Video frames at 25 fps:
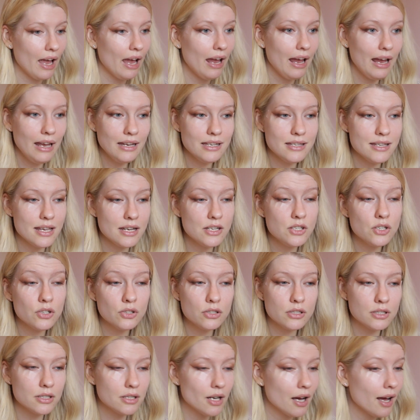And then
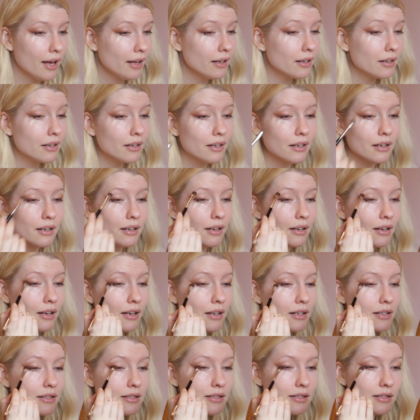you're done.
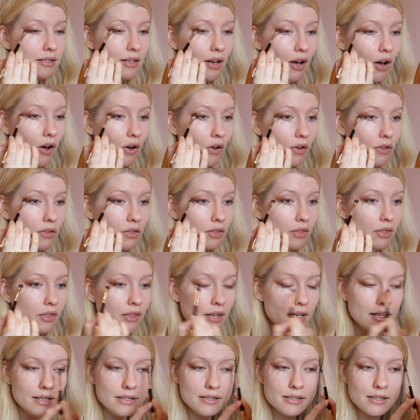So
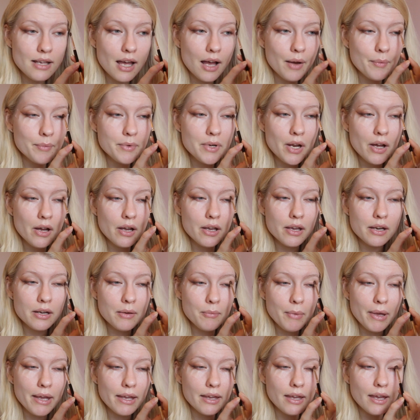this, I'm not going
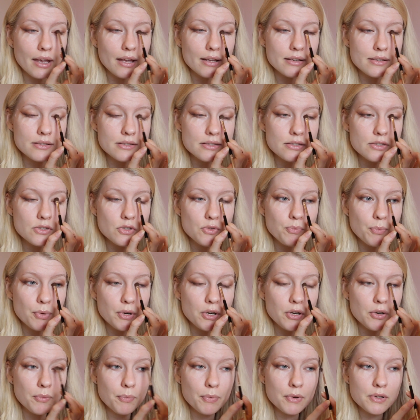to make it super
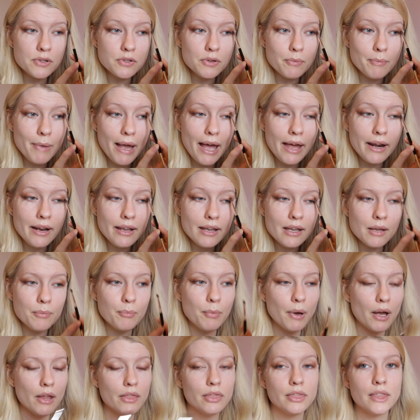duper dramatic,
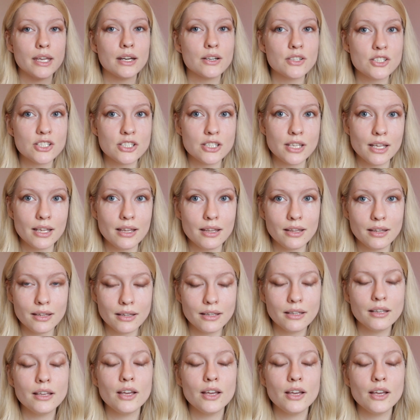but there's still